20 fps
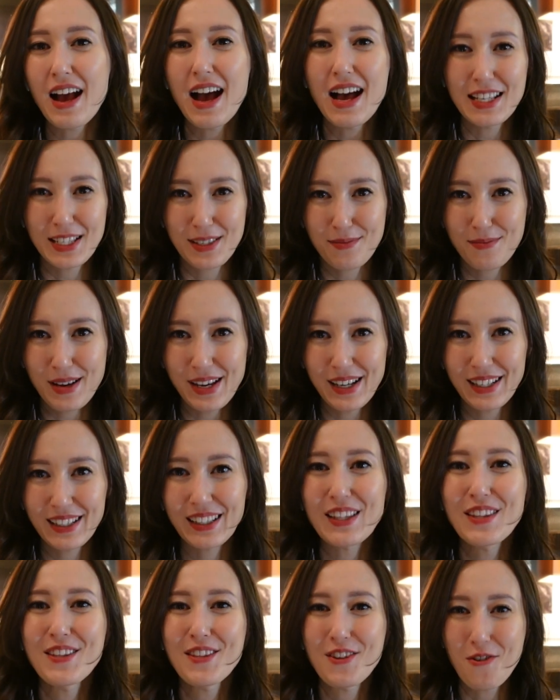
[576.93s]
aspect,
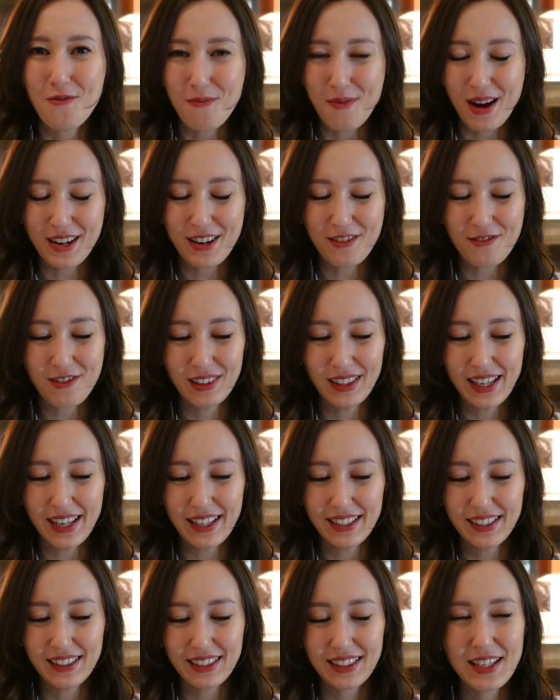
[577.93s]
no money
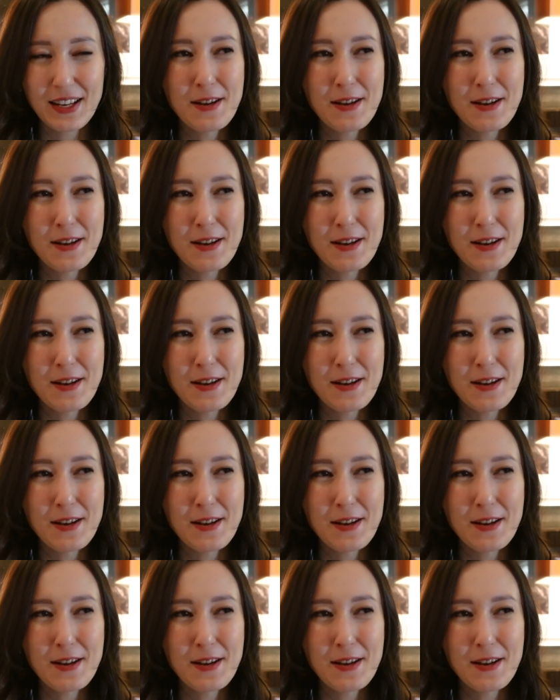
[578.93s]
related.